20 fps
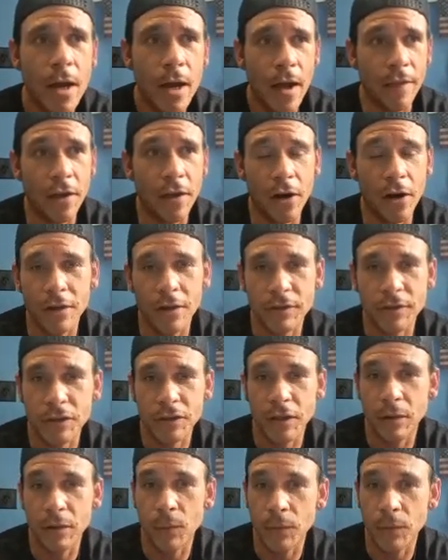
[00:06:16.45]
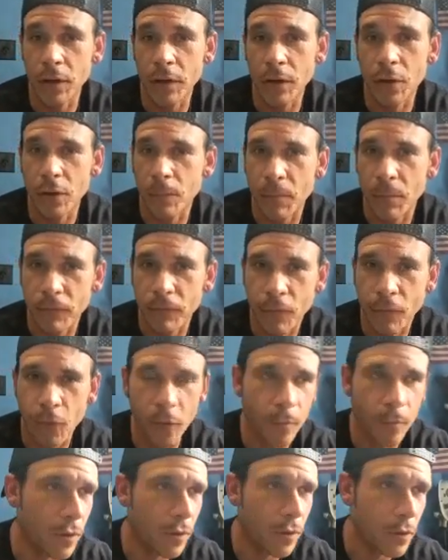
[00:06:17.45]
And then all of a sudden, when they go to
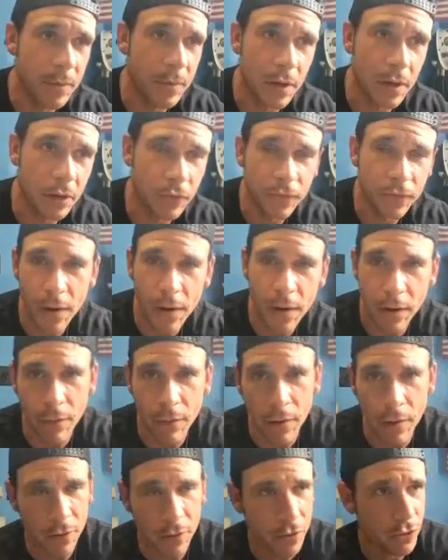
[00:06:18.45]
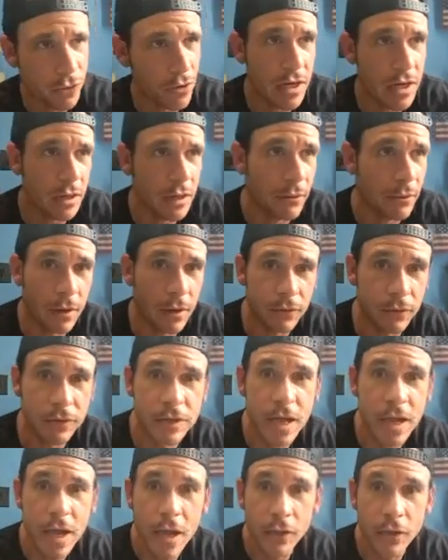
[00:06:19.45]
perform, whether it be on the fire ground or training grounds,